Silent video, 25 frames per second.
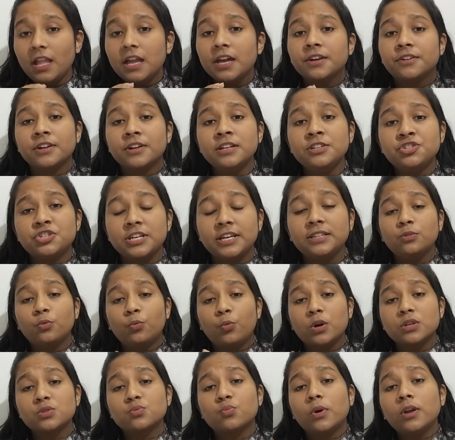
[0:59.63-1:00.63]
Ranjit
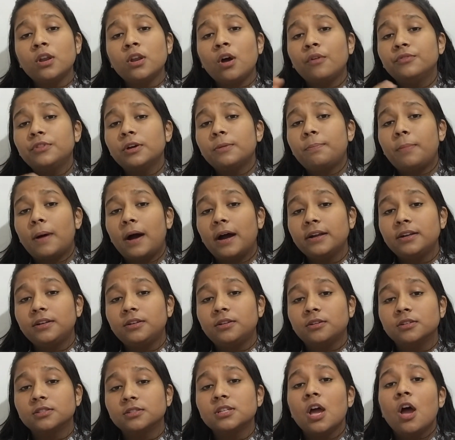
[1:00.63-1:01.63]
was one of the
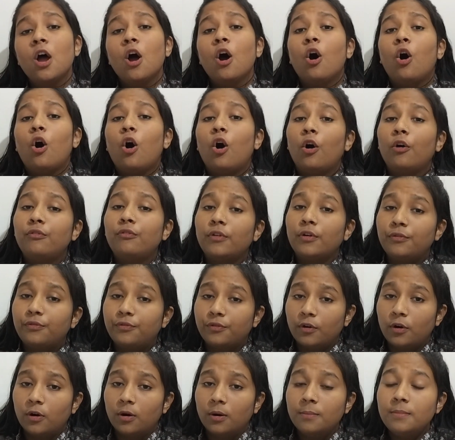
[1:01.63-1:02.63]
partners of a
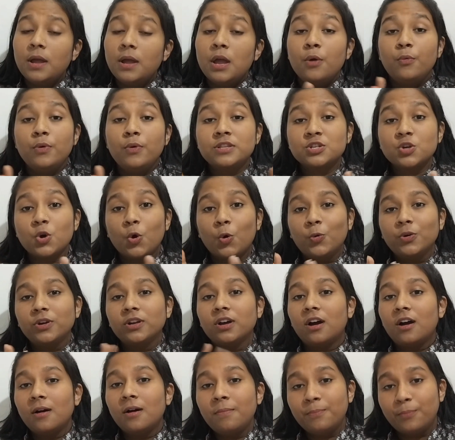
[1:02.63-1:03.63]
firm which owned
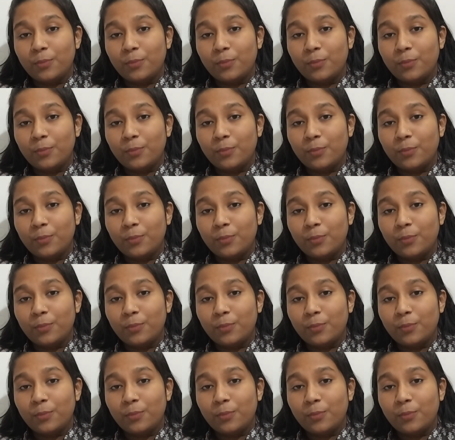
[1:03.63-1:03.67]
a